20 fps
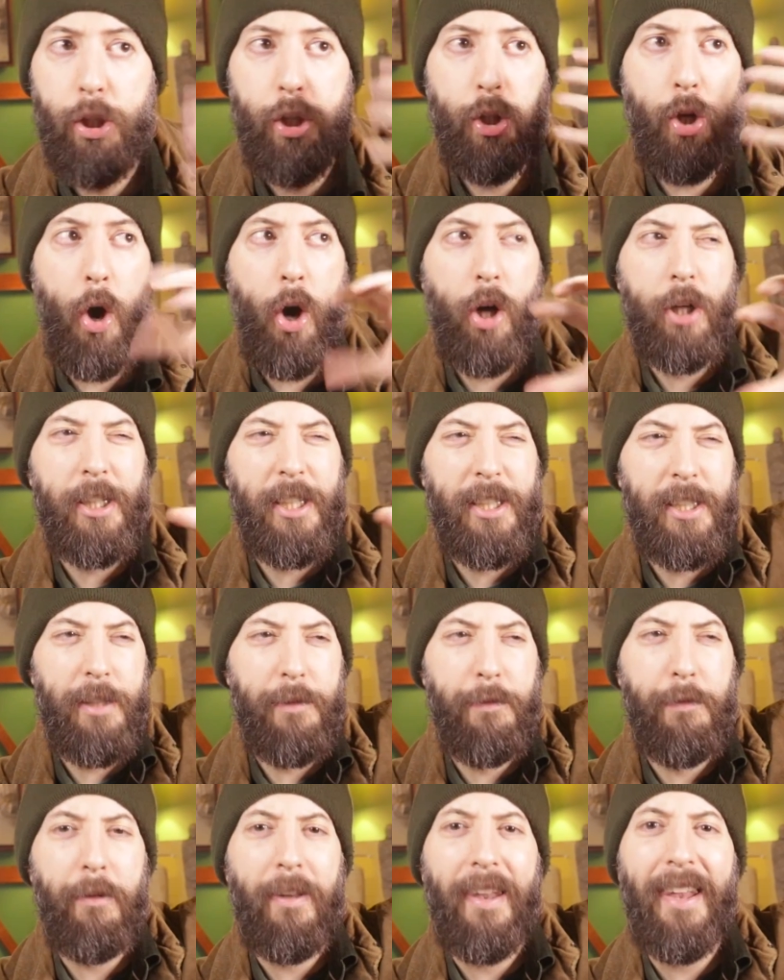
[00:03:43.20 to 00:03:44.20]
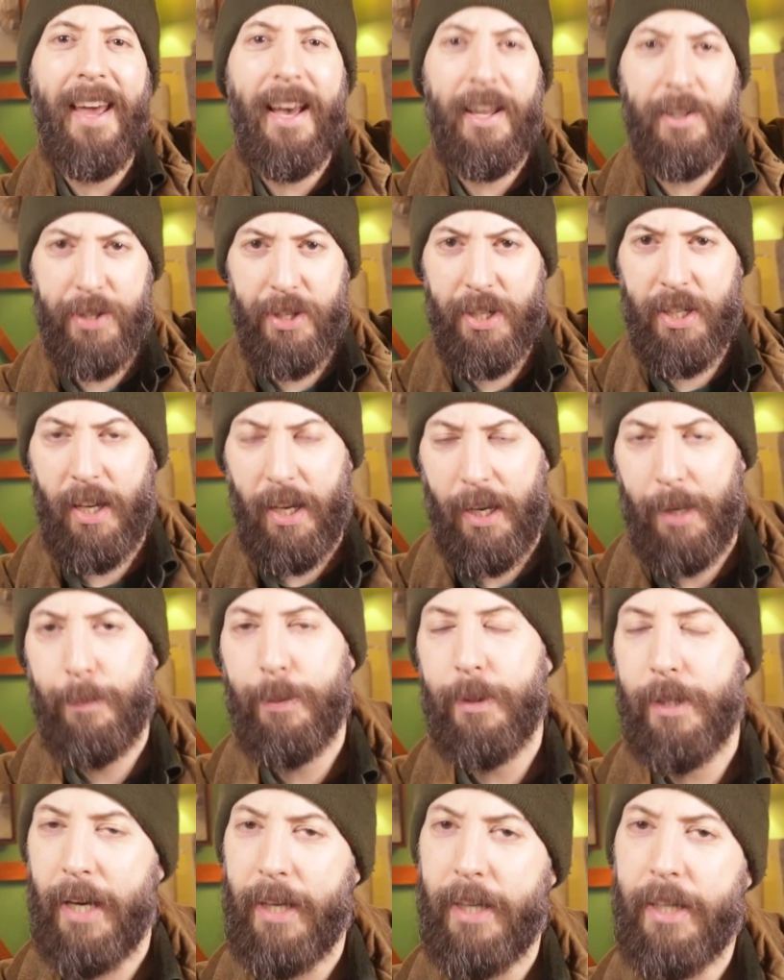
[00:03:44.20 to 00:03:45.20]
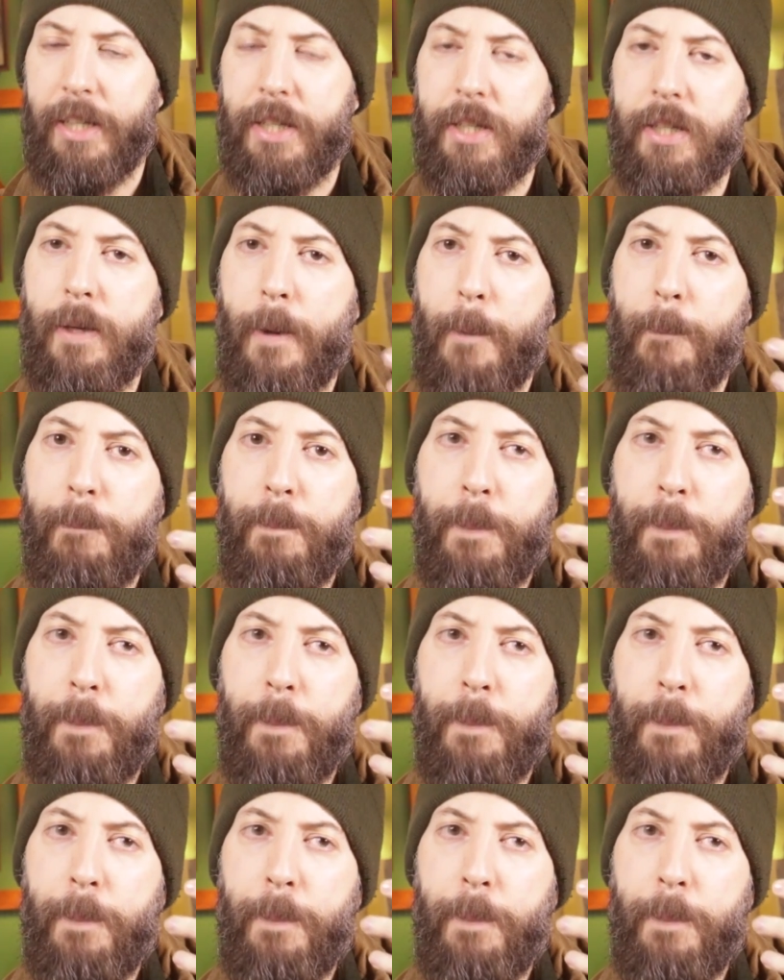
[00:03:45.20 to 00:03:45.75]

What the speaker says: cognitive landscape, that is,